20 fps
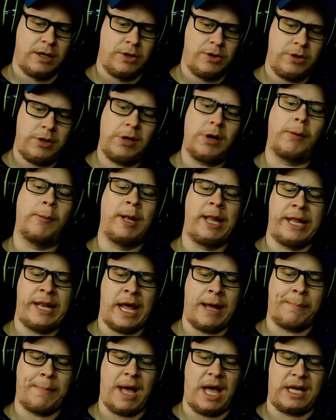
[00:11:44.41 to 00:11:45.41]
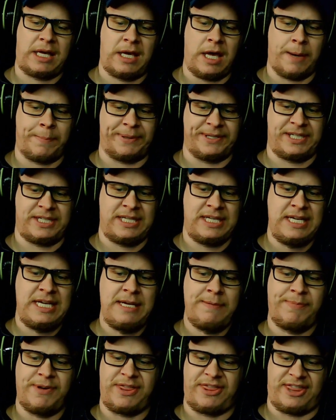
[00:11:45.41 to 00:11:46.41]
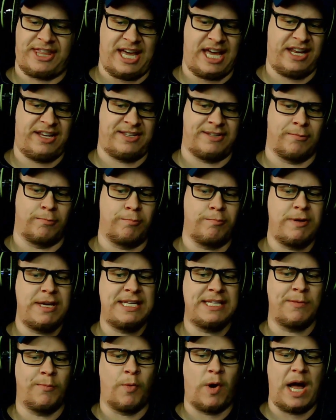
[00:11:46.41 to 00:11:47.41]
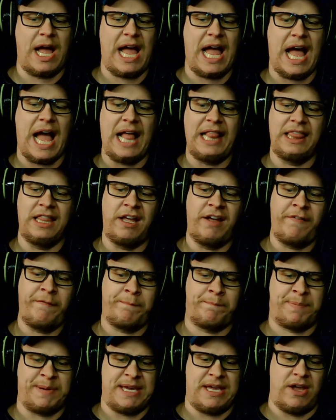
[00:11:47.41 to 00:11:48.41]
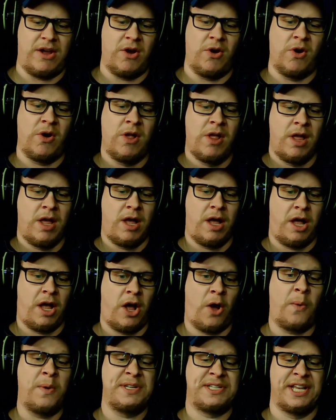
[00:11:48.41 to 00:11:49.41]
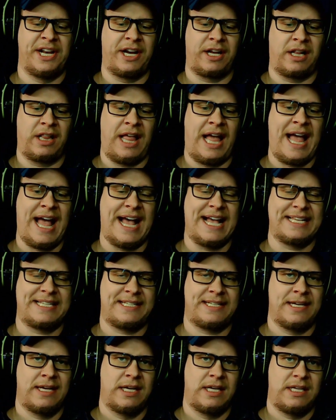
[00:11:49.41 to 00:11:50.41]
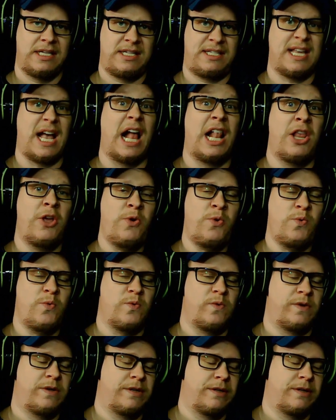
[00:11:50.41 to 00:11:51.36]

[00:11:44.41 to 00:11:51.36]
Normally not my cup of tea, but that is the reason why I love beer. Always in a glass. Salud.